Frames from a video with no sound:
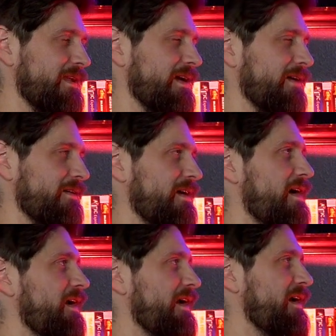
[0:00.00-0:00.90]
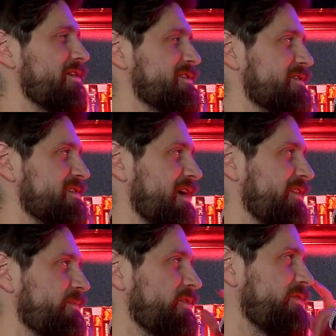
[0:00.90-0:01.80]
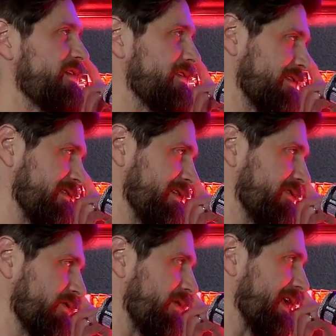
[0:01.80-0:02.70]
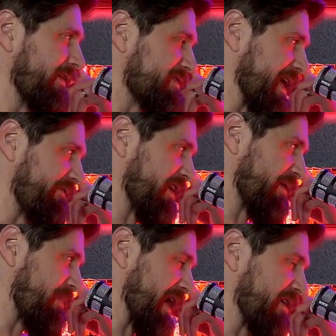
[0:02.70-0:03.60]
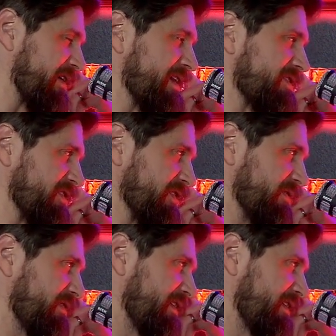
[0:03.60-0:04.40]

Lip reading: Yeah. I also saw the movie in the theater while I was having a migraine too.